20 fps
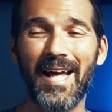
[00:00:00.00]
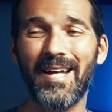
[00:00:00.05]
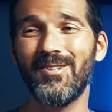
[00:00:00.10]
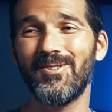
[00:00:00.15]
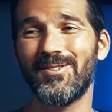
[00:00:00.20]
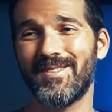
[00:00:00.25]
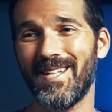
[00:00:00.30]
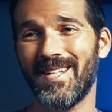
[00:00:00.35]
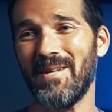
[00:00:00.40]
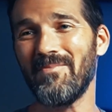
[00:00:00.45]

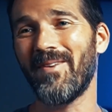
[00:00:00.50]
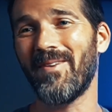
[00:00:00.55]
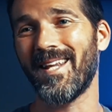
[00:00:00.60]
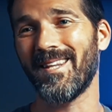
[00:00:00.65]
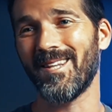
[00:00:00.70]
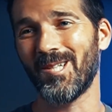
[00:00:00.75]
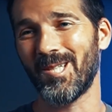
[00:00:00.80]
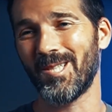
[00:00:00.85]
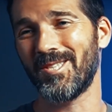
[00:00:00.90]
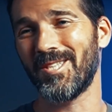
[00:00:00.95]
used to eat my
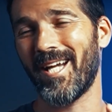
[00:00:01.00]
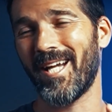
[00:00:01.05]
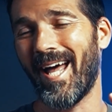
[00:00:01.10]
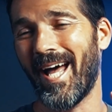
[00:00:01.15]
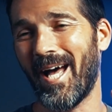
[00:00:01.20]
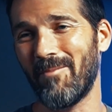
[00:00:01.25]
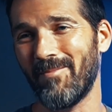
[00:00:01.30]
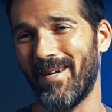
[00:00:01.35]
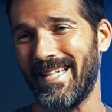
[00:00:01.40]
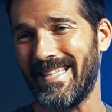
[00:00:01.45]
lunch
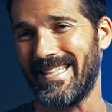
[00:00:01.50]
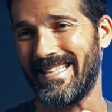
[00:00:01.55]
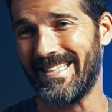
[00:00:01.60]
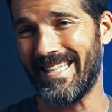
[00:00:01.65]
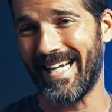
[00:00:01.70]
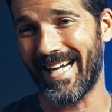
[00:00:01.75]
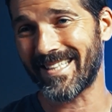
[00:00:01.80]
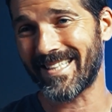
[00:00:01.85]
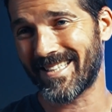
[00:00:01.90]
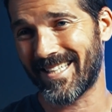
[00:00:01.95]
at my
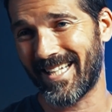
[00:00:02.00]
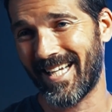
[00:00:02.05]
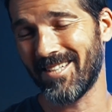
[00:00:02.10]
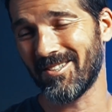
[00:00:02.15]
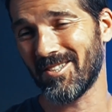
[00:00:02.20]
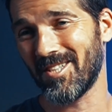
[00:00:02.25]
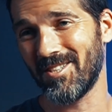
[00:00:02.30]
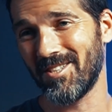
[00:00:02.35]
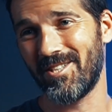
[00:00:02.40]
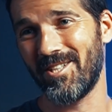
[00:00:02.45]
desk
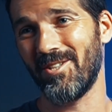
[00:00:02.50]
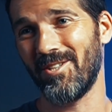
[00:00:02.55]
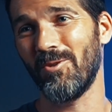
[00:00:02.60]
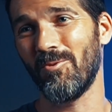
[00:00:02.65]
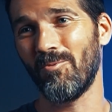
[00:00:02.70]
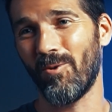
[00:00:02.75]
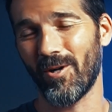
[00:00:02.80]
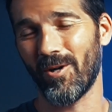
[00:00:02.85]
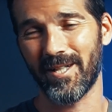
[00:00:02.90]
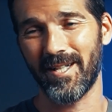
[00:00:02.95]
and continue
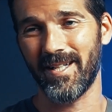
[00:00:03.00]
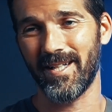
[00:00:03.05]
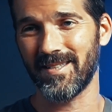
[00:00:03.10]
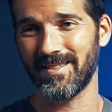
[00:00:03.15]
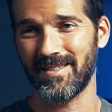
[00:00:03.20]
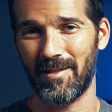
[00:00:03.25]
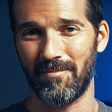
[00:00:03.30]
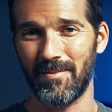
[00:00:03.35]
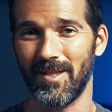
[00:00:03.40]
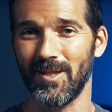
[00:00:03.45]
working
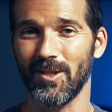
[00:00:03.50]
because I'm a